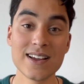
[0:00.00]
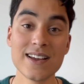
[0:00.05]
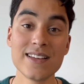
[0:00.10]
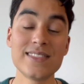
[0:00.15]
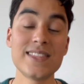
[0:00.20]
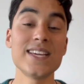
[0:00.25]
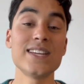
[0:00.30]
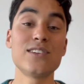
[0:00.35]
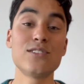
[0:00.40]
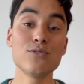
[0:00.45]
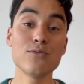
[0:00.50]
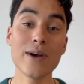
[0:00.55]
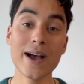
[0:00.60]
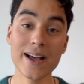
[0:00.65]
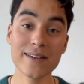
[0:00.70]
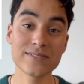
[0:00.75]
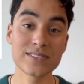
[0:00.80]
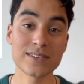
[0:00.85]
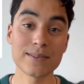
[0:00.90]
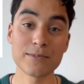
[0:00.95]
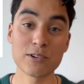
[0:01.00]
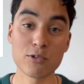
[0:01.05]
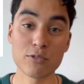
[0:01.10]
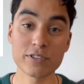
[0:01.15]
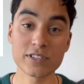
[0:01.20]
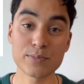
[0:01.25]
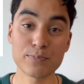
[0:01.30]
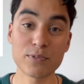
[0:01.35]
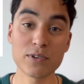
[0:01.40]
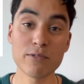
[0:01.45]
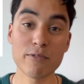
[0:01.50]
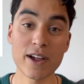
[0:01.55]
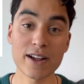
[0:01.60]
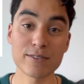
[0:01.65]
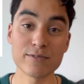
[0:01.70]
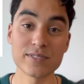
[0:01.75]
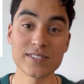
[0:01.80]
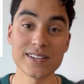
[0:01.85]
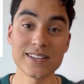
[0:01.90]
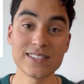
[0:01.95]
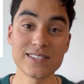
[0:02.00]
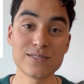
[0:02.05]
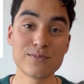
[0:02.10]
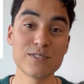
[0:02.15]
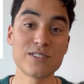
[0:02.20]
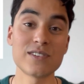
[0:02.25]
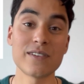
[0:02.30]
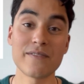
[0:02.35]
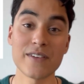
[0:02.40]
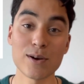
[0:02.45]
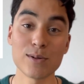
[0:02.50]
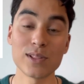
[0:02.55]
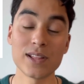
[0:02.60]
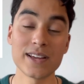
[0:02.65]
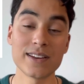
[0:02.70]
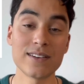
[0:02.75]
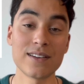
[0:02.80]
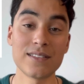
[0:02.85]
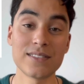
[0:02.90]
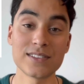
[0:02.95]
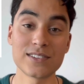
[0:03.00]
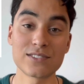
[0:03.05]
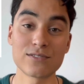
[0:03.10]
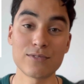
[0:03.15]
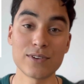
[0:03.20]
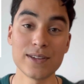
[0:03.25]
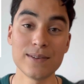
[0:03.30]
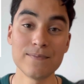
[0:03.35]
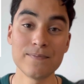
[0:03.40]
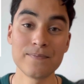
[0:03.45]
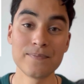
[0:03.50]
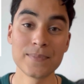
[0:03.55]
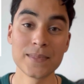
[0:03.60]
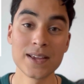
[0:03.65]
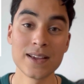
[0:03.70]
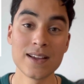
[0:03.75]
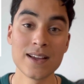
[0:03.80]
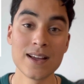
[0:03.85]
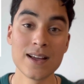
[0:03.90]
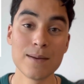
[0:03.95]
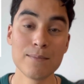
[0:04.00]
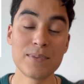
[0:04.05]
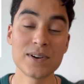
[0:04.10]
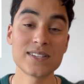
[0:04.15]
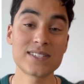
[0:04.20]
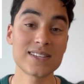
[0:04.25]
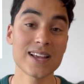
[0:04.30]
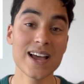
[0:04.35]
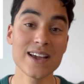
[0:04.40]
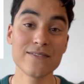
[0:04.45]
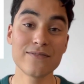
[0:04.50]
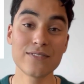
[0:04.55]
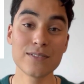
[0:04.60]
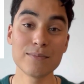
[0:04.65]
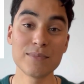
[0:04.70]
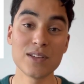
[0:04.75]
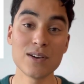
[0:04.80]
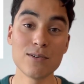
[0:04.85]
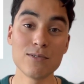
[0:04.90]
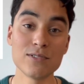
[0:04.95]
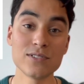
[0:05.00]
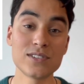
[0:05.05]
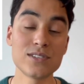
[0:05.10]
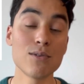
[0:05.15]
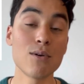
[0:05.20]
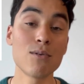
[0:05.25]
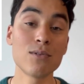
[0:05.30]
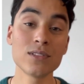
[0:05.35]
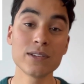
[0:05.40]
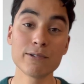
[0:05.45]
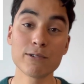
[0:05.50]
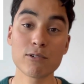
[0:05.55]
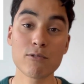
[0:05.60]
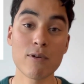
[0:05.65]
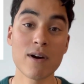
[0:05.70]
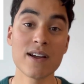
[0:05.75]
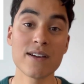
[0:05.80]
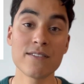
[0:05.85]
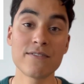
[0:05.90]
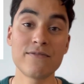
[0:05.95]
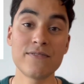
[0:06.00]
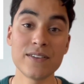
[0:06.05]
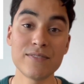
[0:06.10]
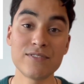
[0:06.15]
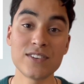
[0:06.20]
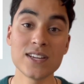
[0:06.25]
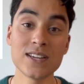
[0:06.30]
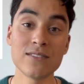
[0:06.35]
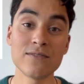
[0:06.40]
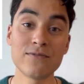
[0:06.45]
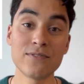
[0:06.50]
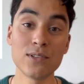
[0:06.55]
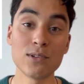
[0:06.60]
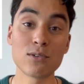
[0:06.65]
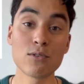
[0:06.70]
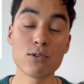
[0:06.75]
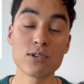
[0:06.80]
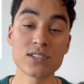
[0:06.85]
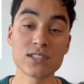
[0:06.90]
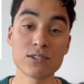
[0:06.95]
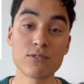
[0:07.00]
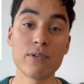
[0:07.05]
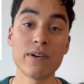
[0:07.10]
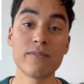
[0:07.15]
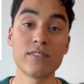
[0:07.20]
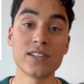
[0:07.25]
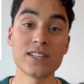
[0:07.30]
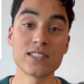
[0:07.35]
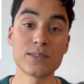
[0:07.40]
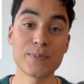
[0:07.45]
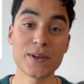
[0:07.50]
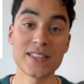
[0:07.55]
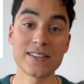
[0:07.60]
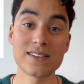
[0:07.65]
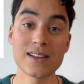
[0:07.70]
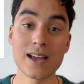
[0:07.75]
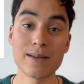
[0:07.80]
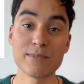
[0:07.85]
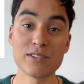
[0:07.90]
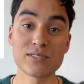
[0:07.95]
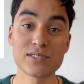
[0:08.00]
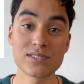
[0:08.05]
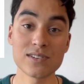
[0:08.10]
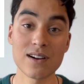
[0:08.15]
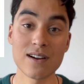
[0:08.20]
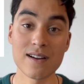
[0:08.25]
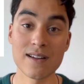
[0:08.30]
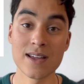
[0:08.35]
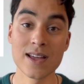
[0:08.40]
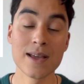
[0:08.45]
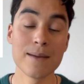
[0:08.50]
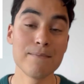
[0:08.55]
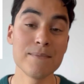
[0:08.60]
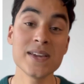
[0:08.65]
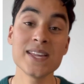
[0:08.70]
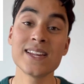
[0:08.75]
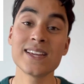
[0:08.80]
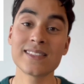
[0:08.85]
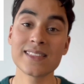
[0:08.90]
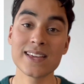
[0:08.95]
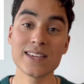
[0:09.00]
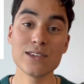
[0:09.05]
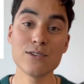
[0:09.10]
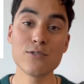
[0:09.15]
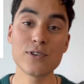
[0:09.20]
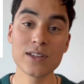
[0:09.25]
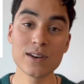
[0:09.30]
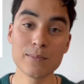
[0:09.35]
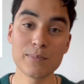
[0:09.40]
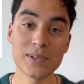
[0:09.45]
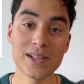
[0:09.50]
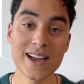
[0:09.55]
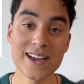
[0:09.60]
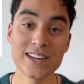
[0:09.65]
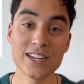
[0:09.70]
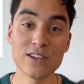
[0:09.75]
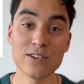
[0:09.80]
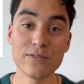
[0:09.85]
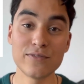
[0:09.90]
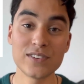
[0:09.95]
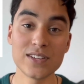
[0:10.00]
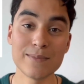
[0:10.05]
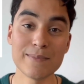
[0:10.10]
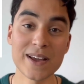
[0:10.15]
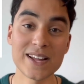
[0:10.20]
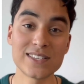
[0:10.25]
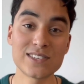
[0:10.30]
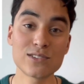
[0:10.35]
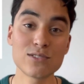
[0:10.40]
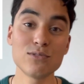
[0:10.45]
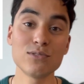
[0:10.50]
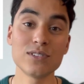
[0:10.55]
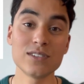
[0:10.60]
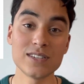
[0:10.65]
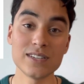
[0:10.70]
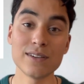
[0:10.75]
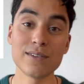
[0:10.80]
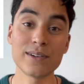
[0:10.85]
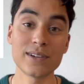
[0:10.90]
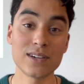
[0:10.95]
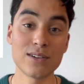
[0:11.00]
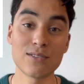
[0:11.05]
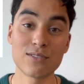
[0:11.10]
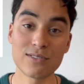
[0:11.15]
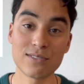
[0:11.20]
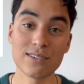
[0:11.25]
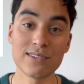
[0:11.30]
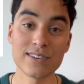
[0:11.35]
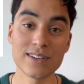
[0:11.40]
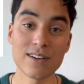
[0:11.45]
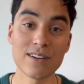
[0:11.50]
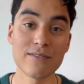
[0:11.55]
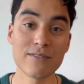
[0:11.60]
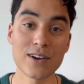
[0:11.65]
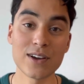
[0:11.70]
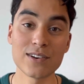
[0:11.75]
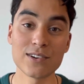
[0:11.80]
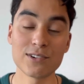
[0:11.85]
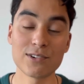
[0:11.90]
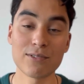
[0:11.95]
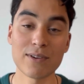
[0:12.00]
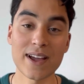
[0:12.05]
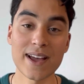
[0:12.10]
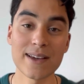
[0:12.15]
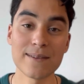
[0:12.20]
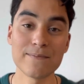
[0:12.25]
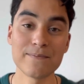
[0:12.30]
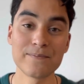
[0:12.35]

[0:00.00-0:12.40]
They do have some course prerequisites, which I've outlined on the screen, but aside from those, you only require 15 full course equivalents by the time you start, meaning that you can apply to UofT Med School during your third year of undergrad.